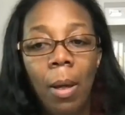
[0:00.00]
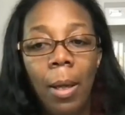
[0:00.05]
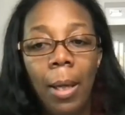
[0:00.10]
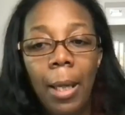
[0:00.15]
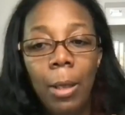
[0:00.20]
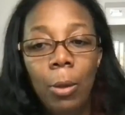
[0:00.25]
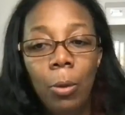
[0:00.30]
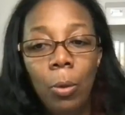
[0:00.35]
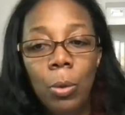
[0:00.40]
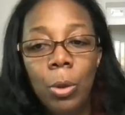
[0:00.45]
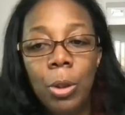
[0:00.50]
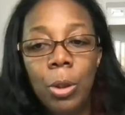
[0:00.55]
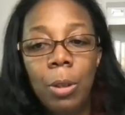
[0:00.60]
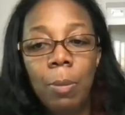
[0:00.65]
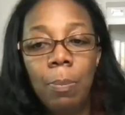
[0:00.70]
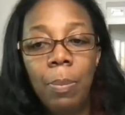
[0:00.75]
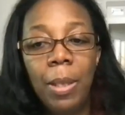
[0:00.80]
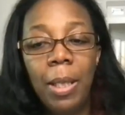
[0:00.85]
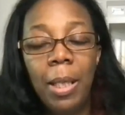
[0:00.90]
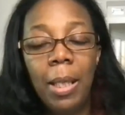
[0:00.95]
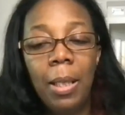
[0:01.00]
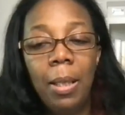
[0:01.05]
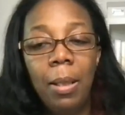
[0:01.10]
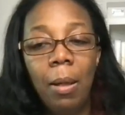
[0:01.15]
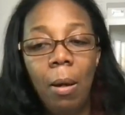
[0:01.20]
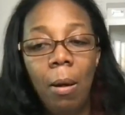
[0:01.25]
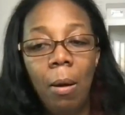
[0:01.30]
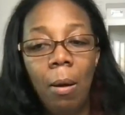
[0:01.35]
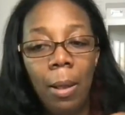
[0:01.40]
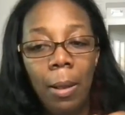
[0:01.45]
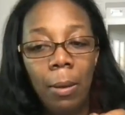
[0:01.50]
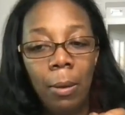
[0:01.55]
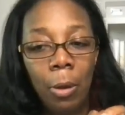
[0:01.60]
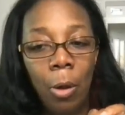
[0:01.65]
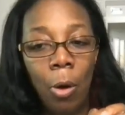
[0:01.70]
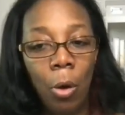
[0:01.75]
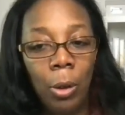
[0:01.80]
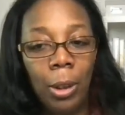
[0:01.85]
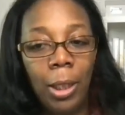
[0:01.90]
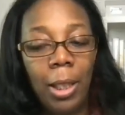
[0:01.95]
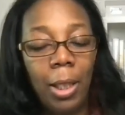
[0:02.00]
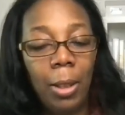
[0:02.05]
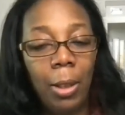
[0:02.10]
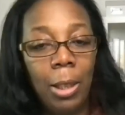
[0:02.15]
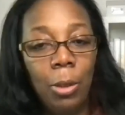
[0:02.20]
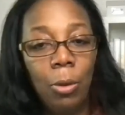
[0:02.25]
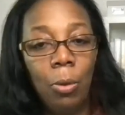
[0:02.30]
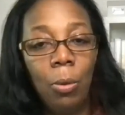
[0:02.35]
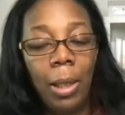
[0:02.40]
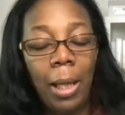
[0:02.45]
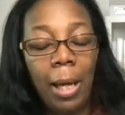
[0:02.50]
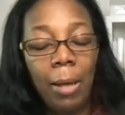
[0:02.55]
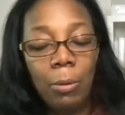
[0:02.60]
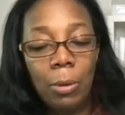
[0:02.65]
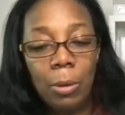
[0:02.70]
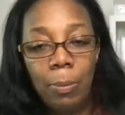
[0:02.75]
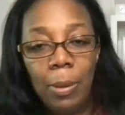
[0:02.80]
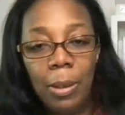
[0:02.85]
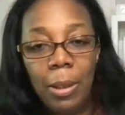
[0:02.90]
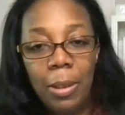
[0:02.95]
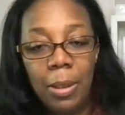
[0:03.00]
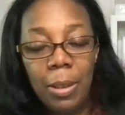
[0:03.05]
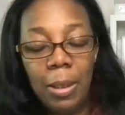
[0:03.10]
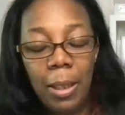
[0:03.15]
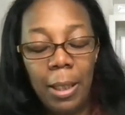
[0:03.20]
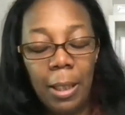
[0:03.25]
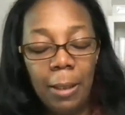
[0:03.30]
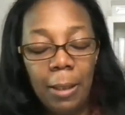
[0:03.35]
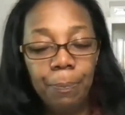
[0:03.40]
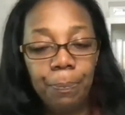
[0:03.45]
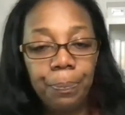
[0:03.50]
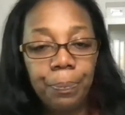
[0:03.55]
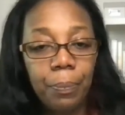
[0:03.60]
In order to be iconic in your accountability,